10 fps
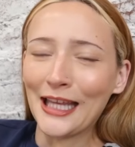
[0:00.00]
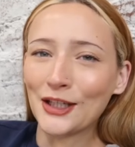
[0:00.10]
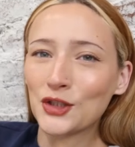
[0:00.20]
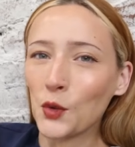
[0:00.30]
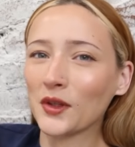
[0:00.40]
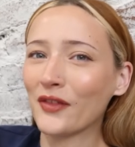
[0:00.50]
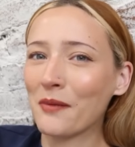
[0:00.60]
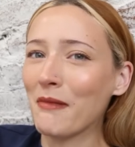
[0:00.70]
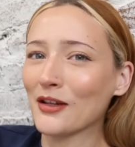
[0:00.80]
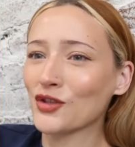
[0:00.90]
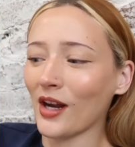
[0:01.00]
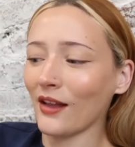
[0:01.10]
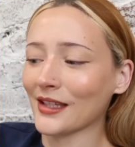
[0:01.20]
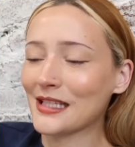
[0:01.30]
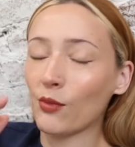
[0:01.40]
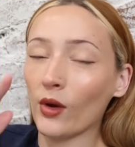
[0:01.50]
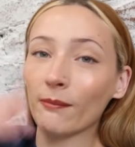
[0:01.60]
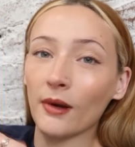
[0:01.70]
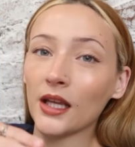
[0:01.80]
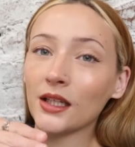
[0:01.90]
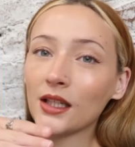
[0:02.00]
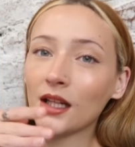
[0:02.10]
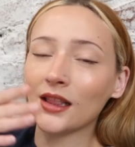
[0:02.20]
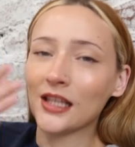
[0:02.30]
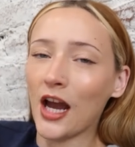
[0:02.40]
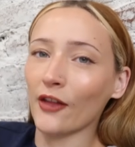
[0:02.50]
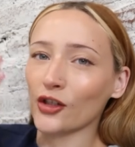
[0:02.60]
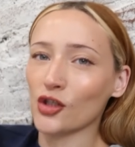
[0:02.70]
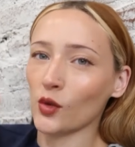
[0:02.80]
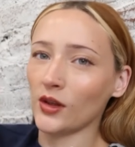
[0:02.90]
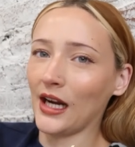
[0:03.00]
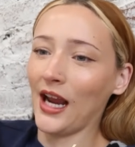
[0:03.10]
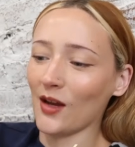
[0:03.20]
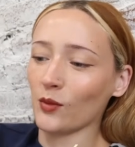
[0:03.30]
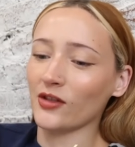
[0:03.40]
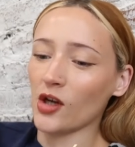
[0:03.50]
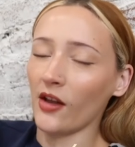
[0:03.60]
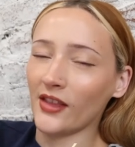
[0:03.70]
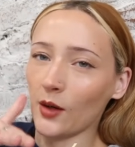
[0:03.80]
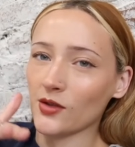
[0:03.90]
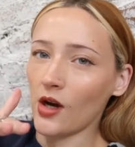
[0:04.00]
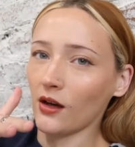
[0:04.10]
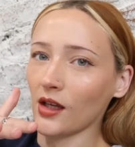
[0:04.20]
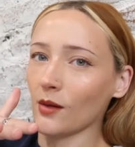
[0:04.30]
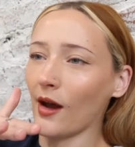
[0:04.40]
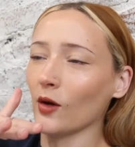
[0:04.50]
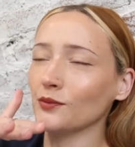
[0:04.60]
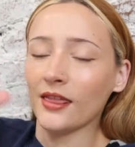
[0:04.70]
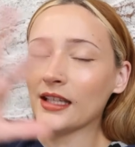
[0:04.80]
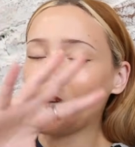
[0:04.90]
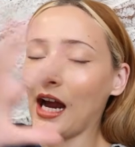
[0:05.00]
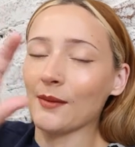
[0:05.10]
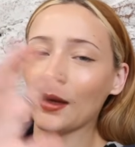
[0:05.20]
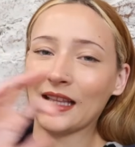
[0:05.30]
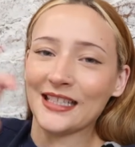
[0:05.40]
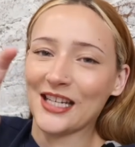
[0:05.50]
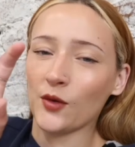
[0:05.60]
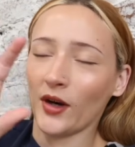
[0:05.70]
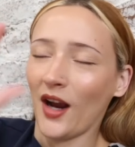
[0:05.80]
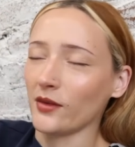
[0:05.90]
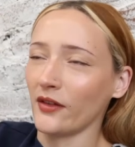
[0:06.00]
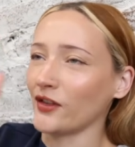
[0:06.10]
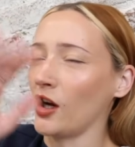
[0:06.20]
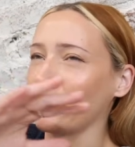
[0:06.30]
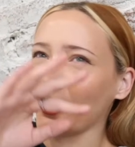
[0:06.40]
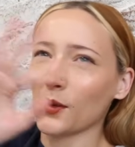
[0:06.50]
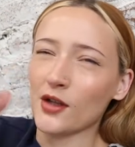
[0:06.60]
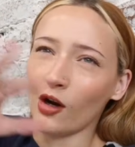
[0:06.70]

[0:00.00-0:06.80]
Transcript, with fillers: like don't even mention at this point, but the other shoot that I had with Dot that I was talking about, the timing like didn't work out with the photographer. It was